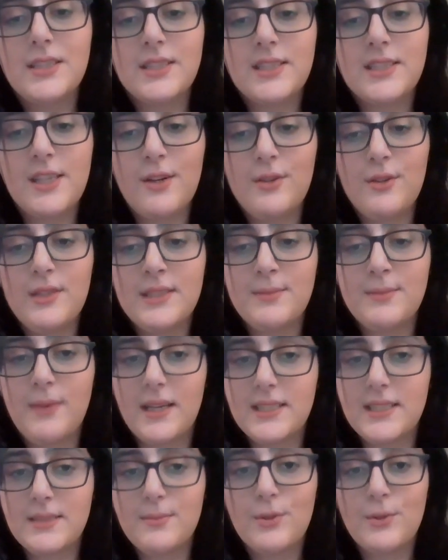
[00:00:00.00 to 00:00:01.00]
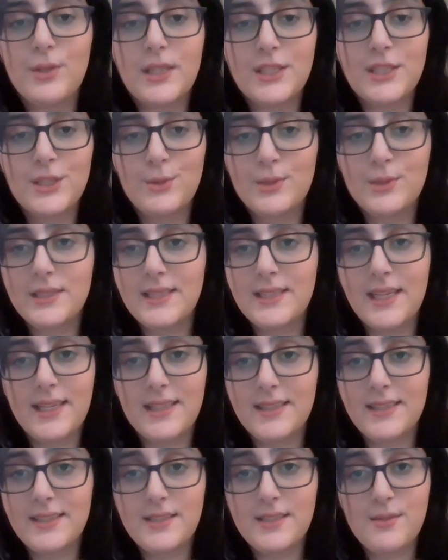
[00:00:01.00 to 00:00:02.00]
So it's possible that she was
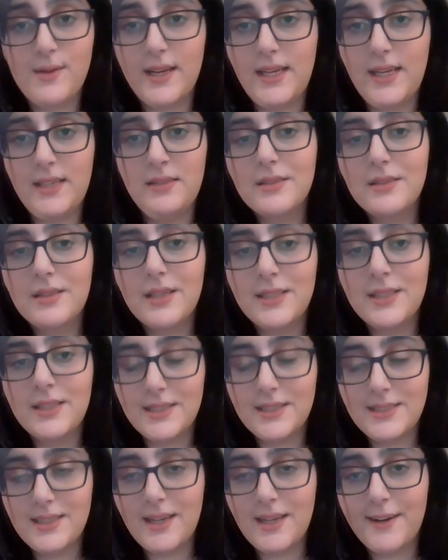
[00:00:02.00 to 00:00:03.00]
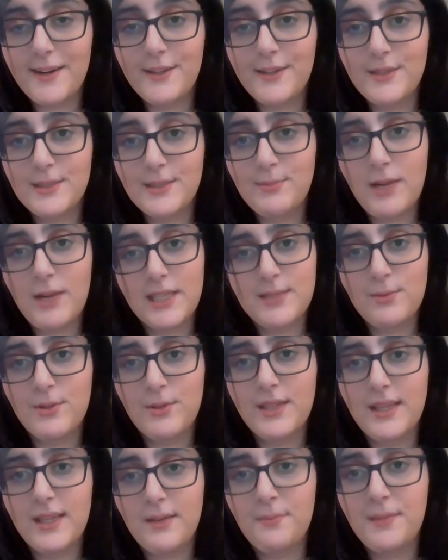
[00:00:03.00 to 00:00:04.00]
taken this way. In this scenario, it's
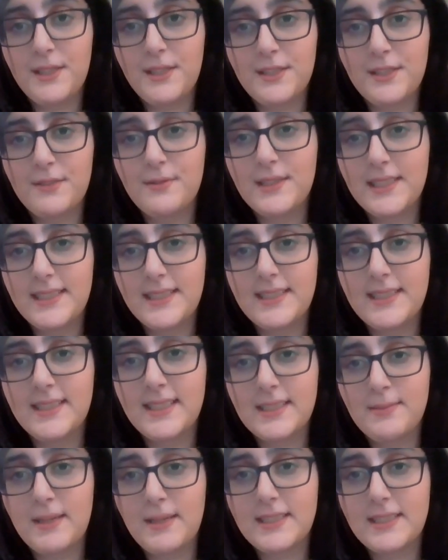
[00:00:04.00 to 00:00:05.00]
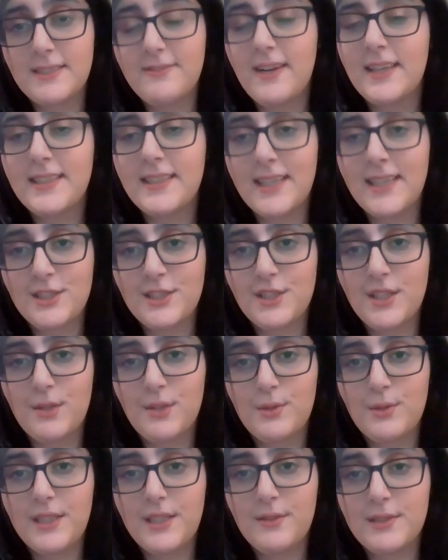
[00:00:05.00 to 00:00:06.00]
possible that Amir really did expect to find
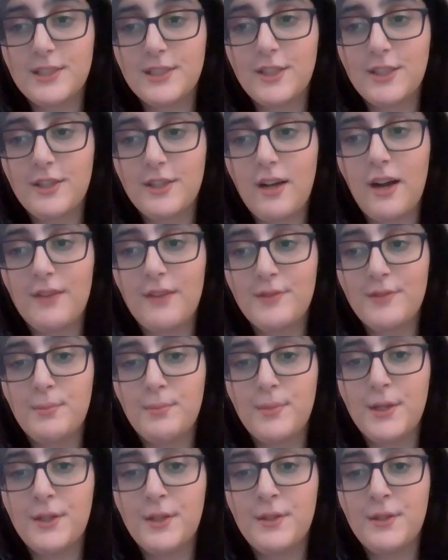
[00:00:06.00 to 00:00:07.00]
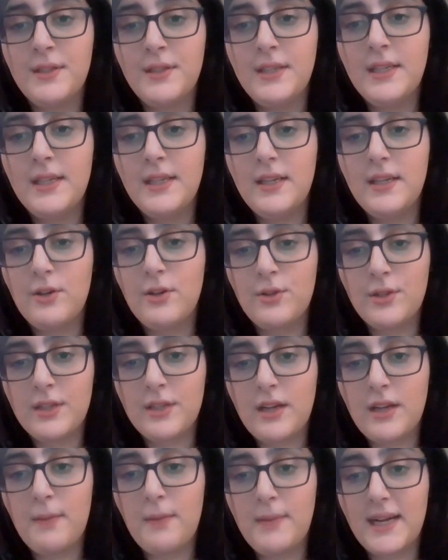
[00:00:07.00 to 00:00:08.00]
Angela when he returned off the boat
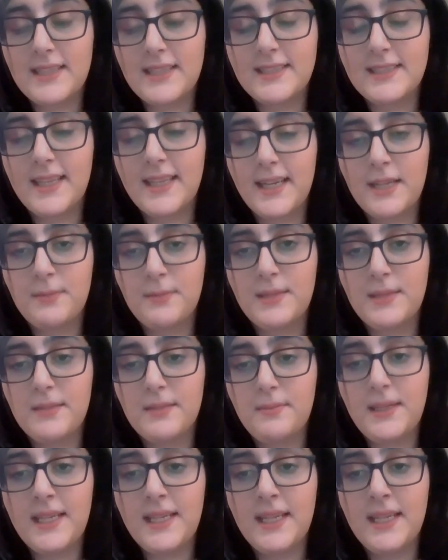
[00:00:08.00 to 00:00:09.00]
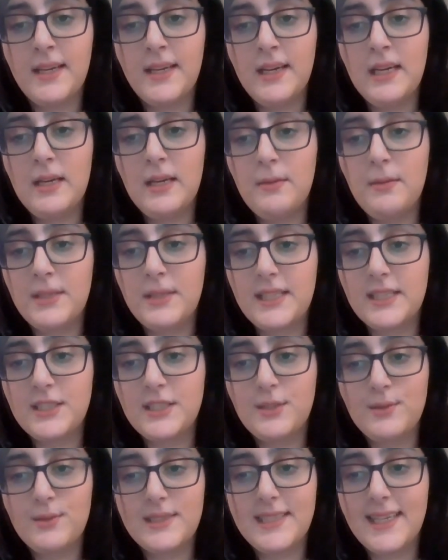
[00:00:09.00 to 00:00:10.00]
or got back to the Airbnb, but that
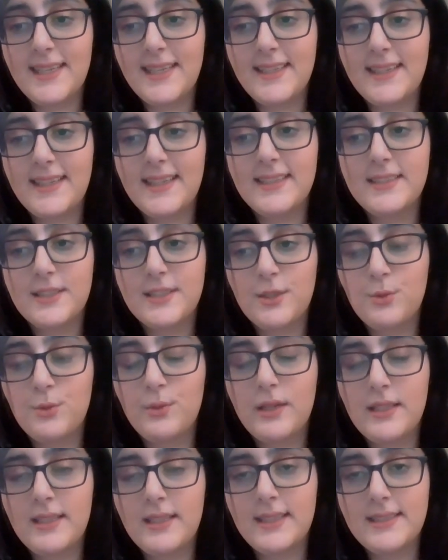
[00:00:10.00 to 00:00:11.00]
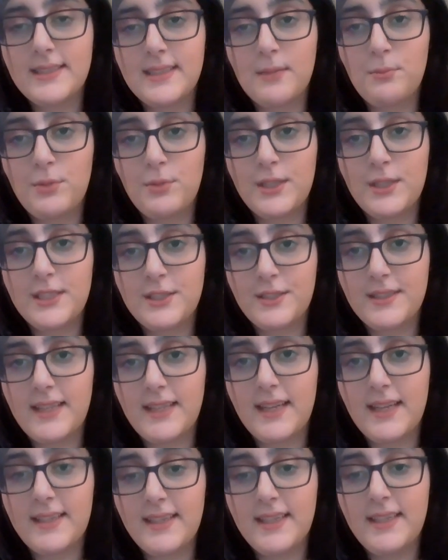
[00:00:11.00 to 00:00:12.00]
she was taken against her will at some point during
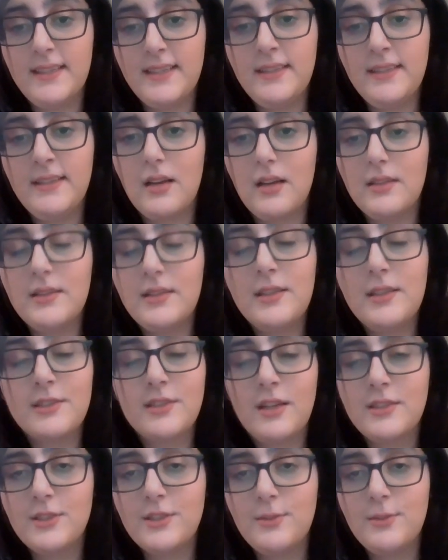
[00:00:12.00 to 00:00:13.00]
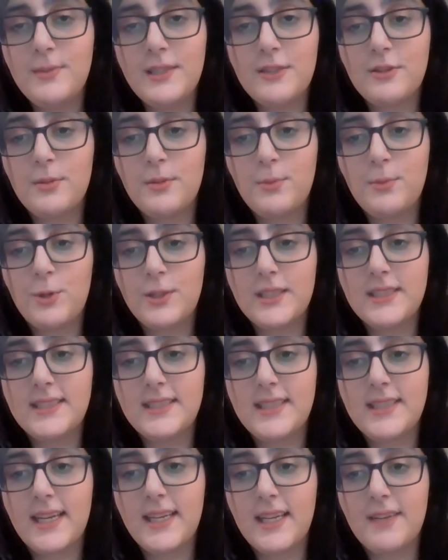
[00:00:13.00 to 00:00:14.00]
that night. There's also been a reported
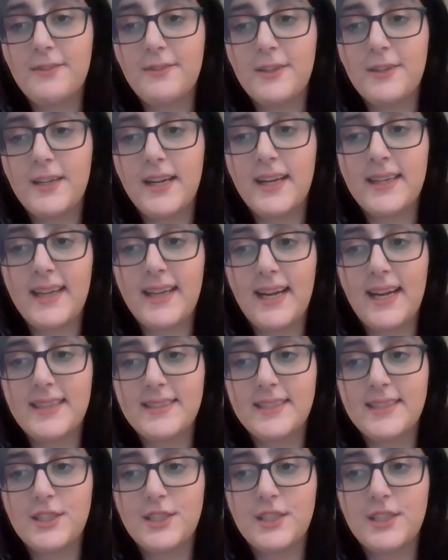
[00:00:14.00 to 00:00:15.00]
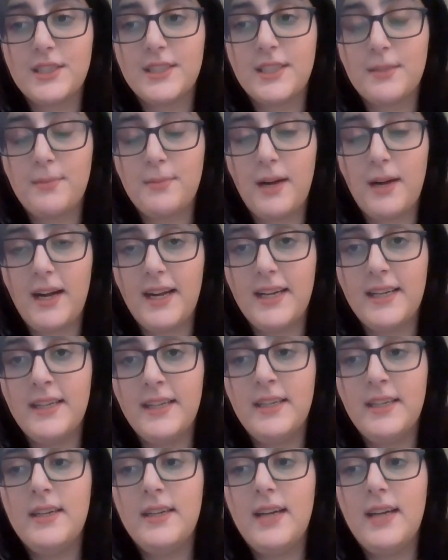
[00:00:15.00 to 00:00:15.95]
sighting of her at a gas station nearby.